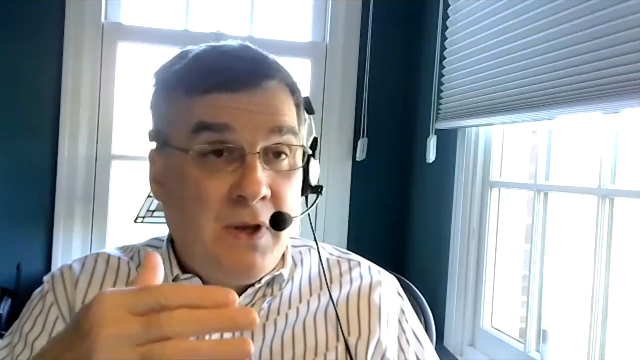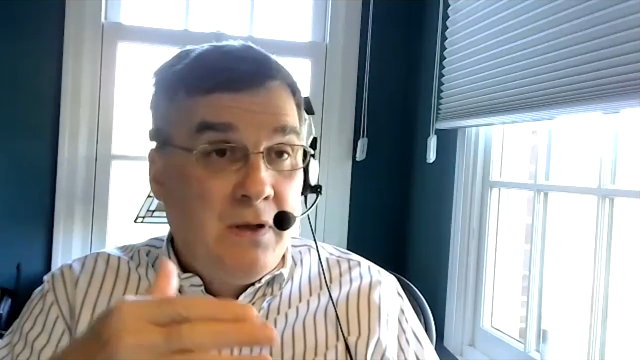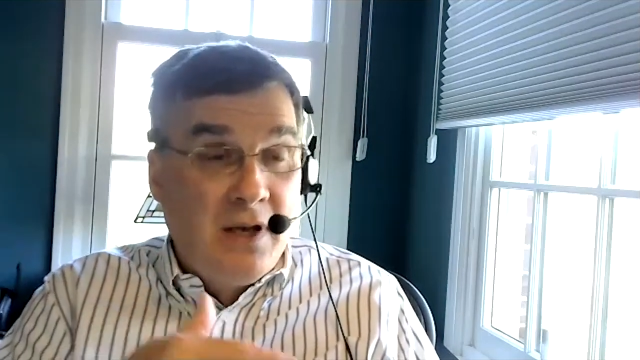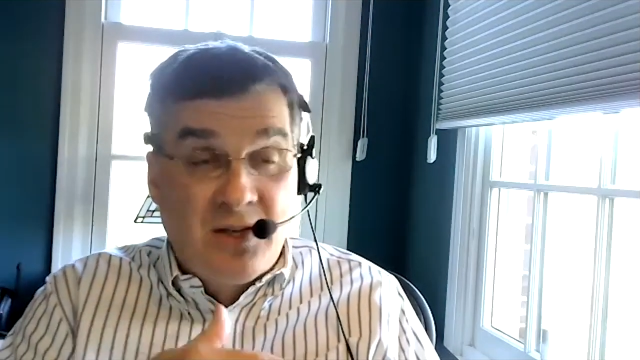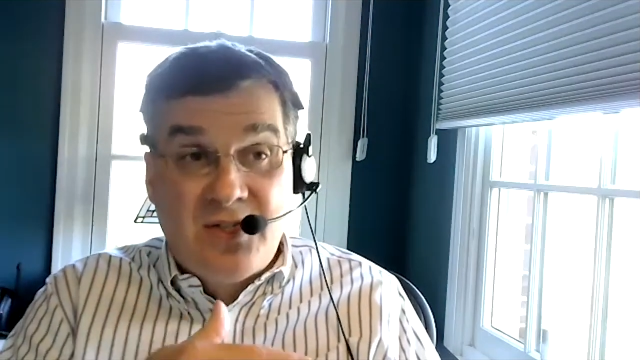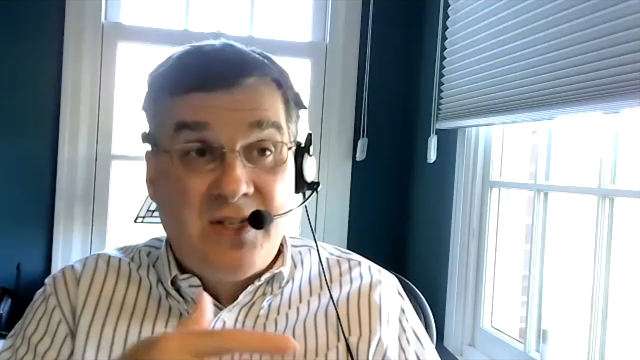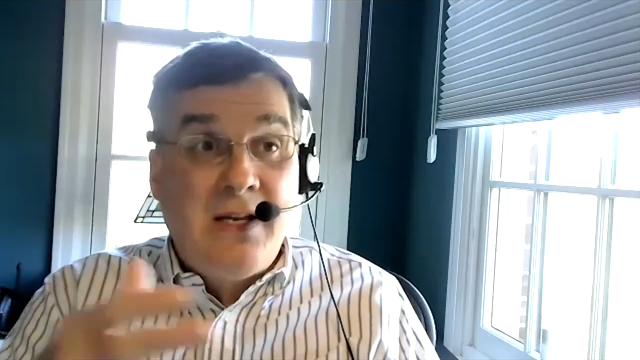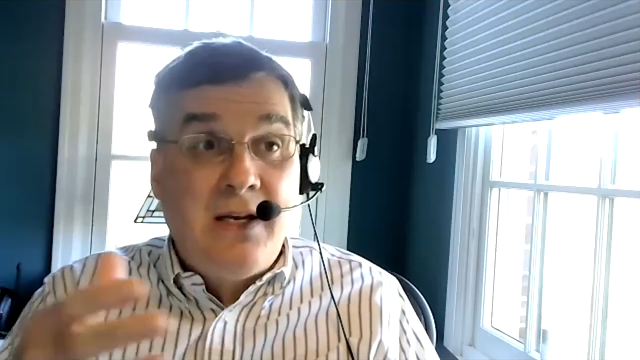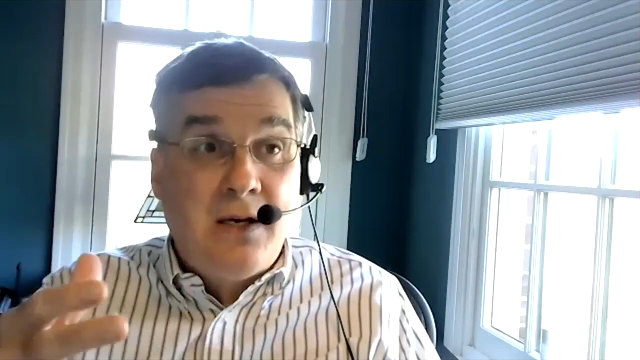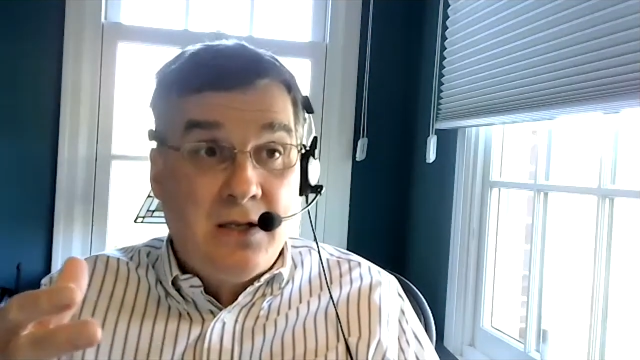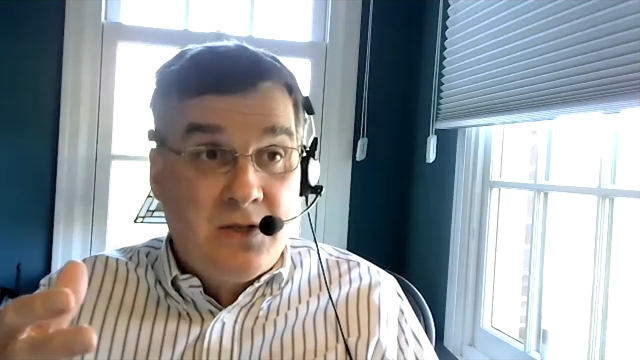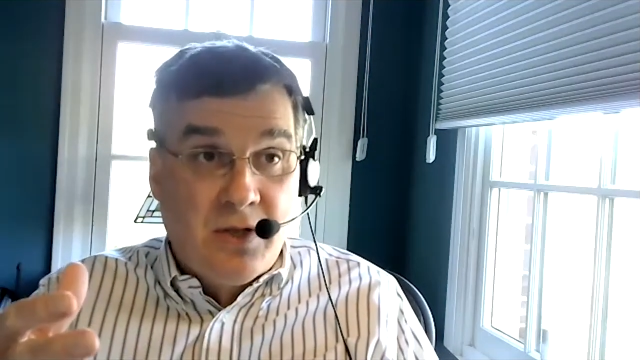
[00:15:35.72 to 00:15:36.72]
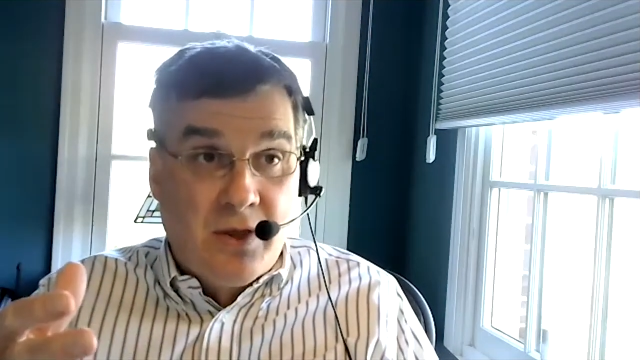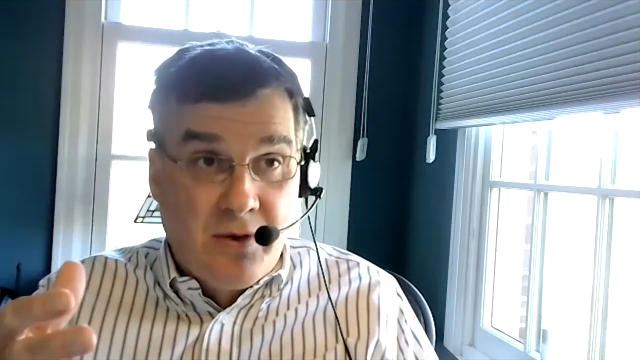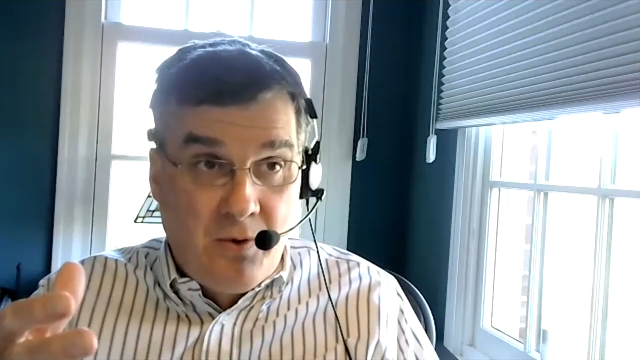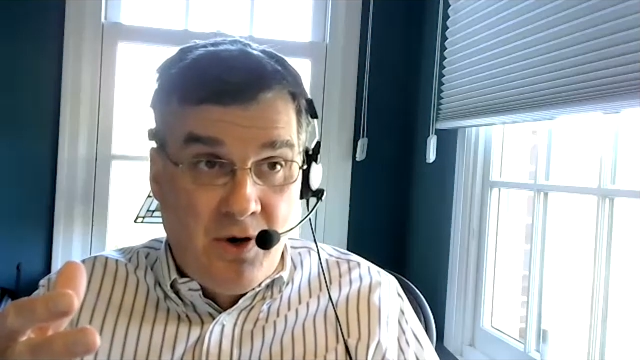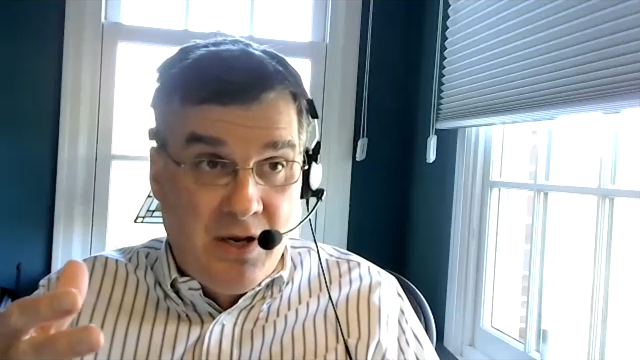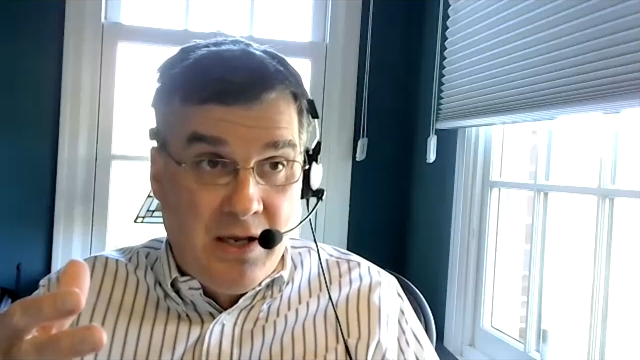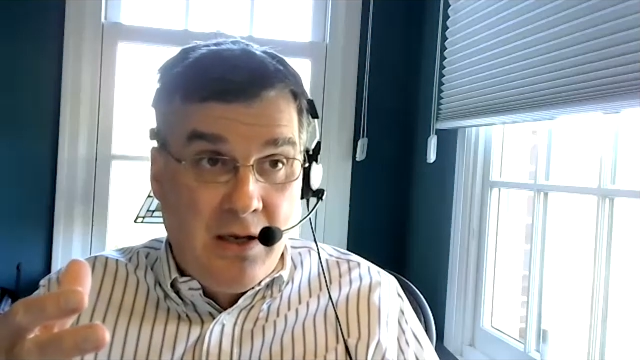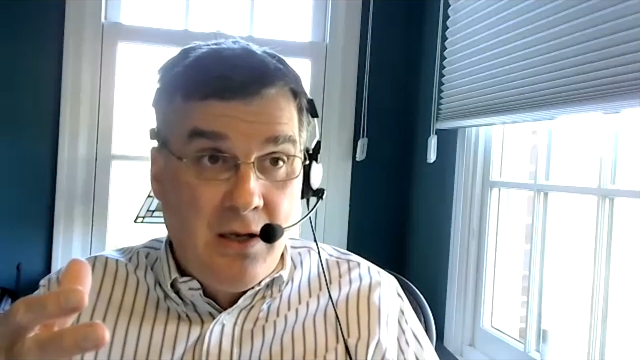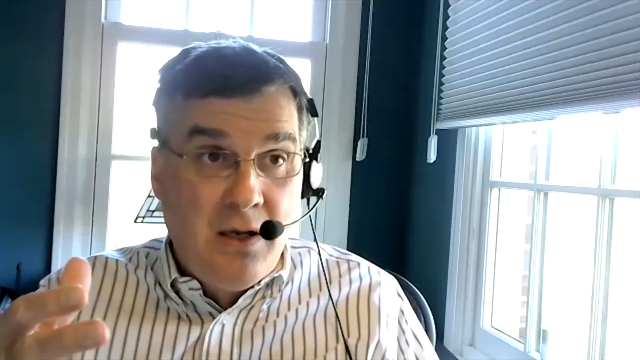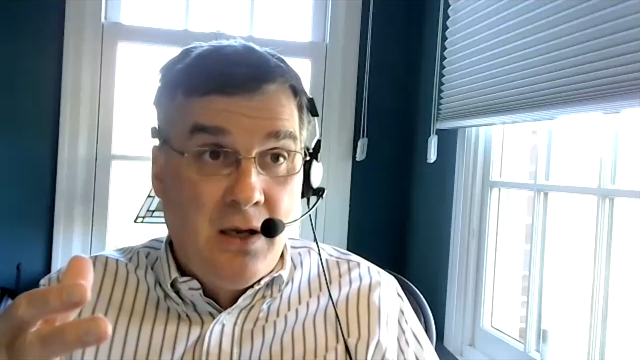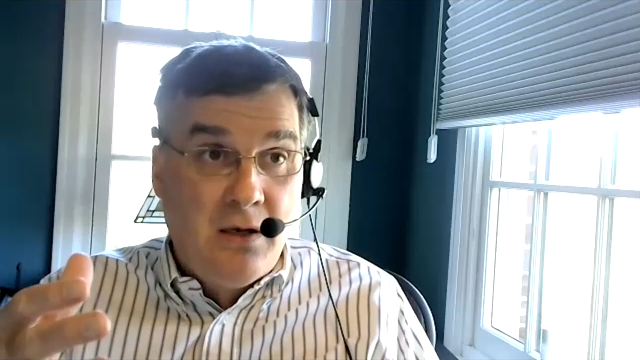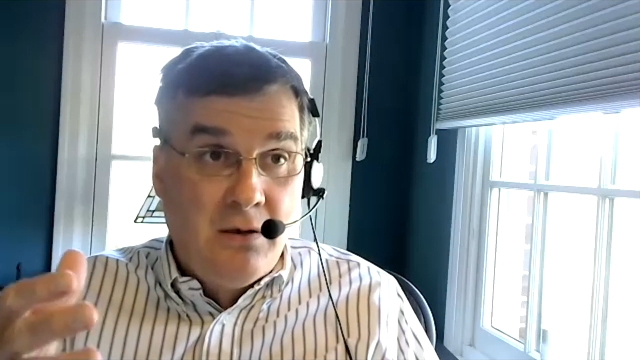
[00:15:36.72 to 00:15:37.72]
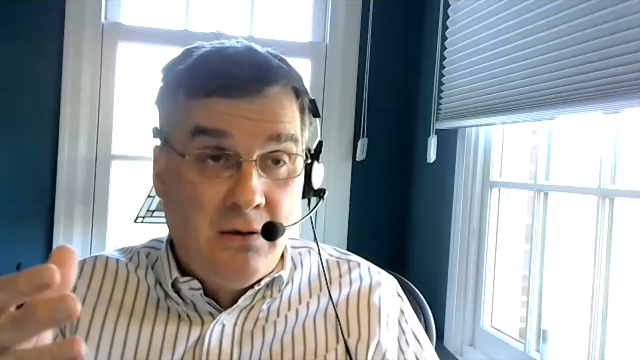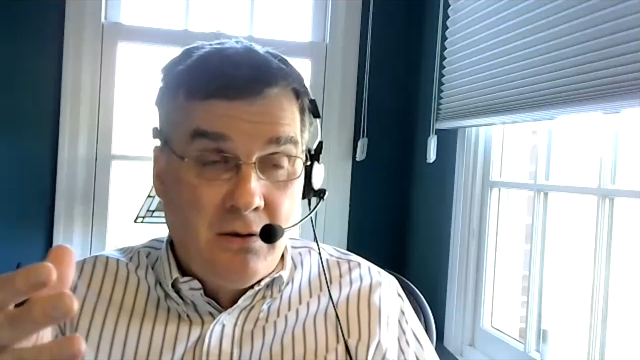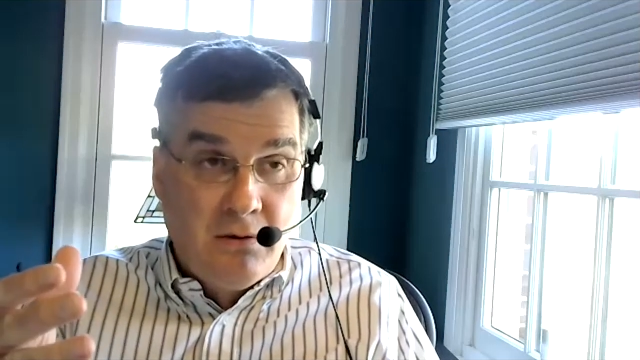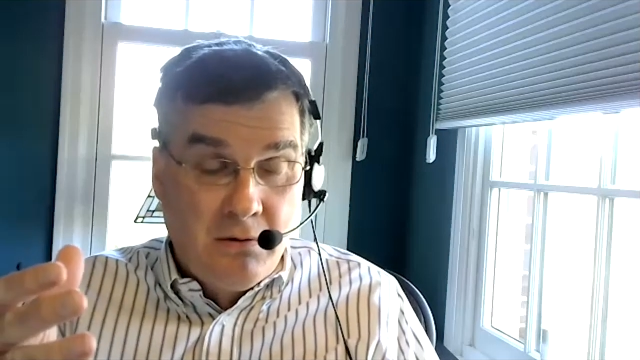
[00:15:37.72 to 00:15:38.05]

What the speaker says: exceeded its authority in